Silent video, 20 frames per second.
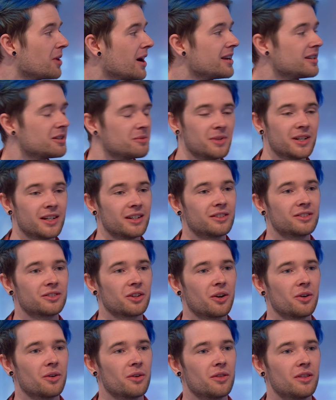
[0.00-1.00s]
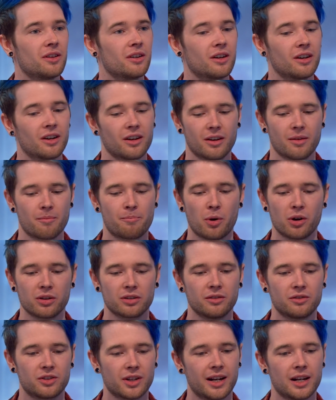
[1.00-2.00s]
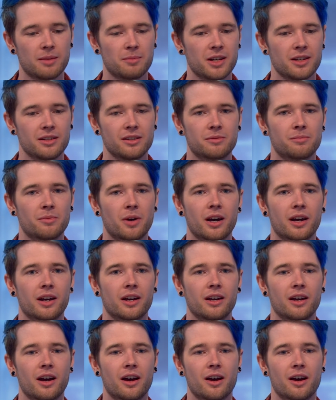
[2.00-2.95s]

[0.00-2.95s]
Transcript: randomly. So the box of jelly beans, my.